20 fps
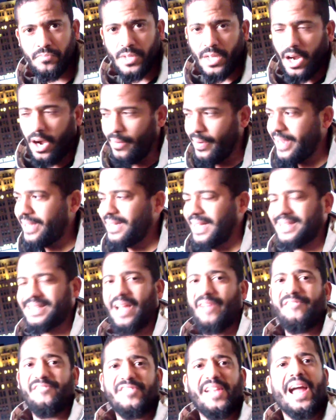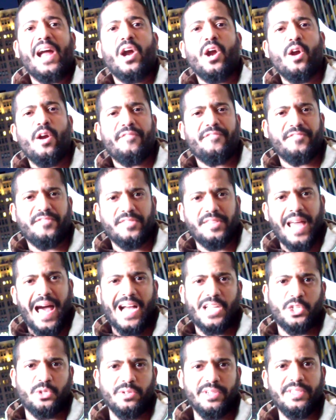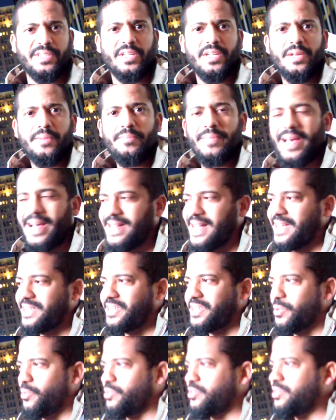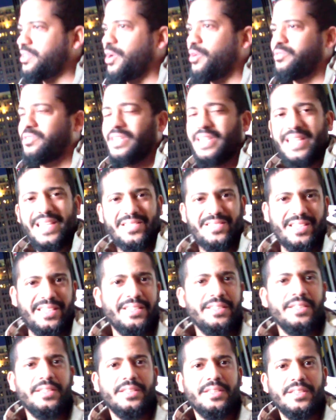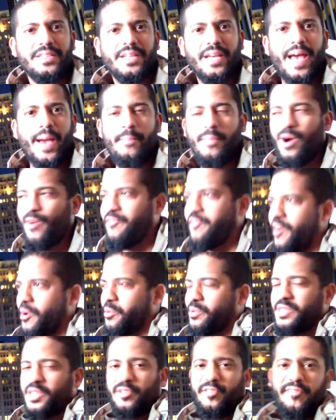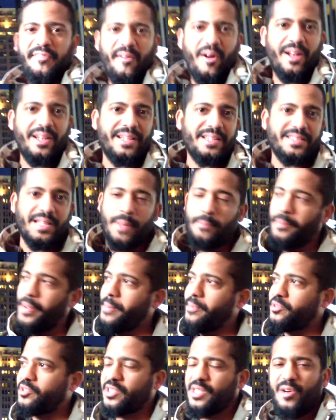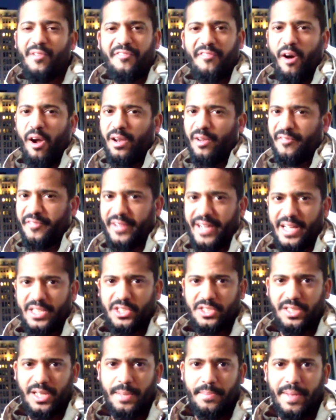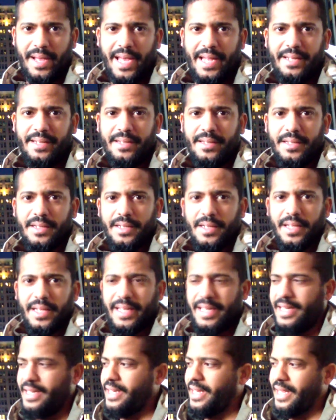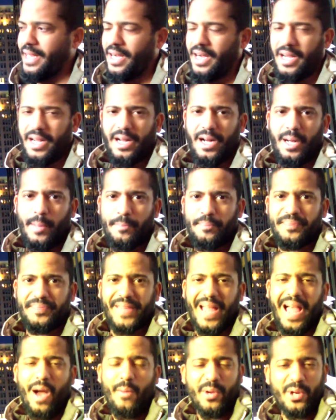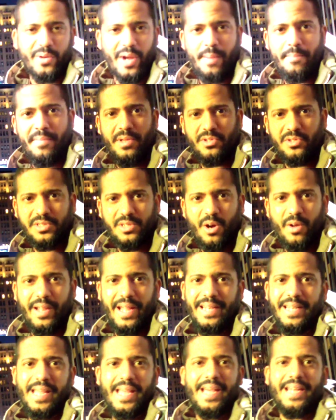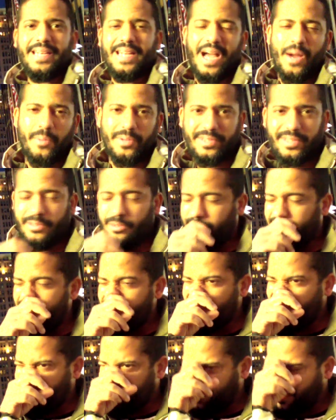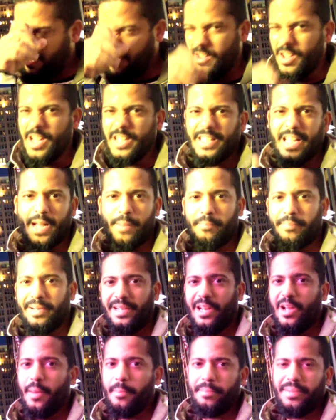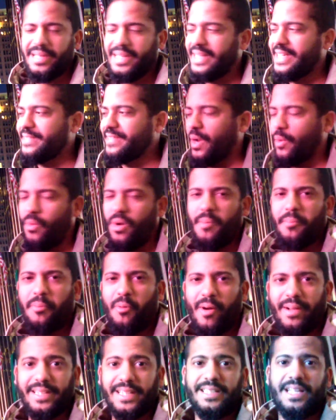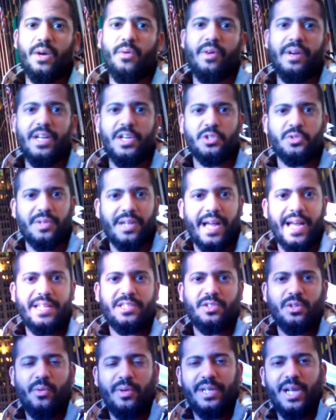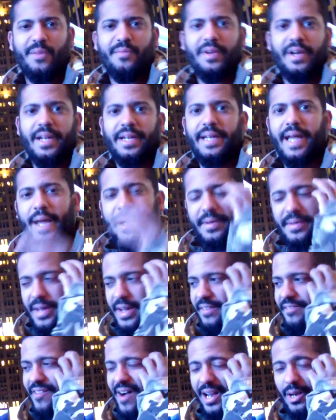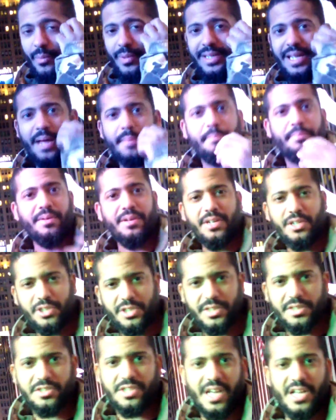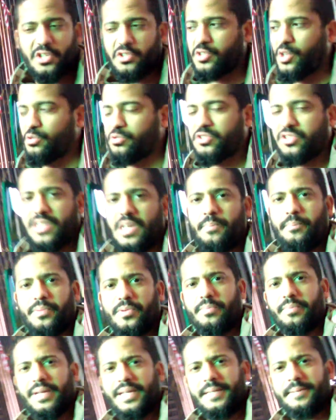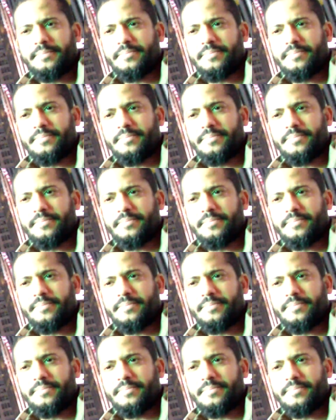All right, like that flat Earth doctrine, man. That shit was so easy, and motherfuckers was just and people still falling for that shit, man. And down with Great Millstone and not with Great Millstone that believed at one point that they were Israelites or whatever, and they following that bullshit. Something so simple, man.